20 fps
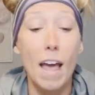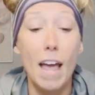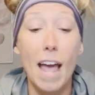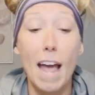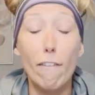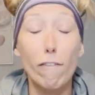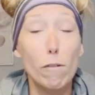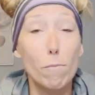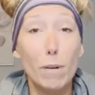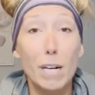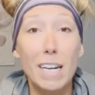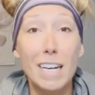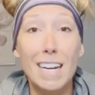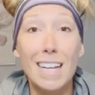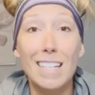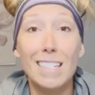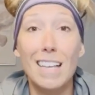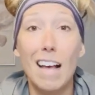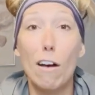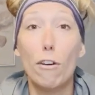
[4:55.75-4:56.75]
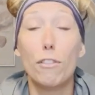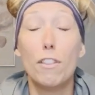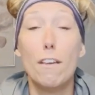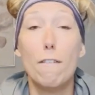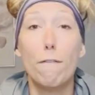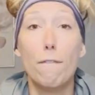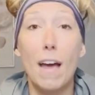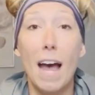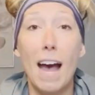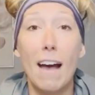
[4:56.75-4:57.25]
everybody needs healthy
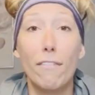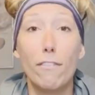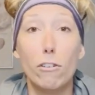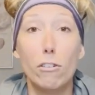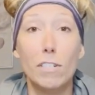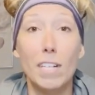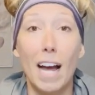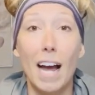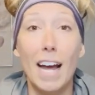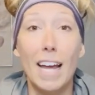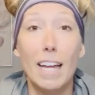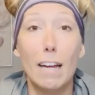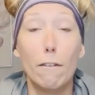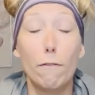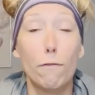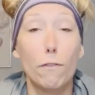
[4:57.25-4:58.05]
fat in their diet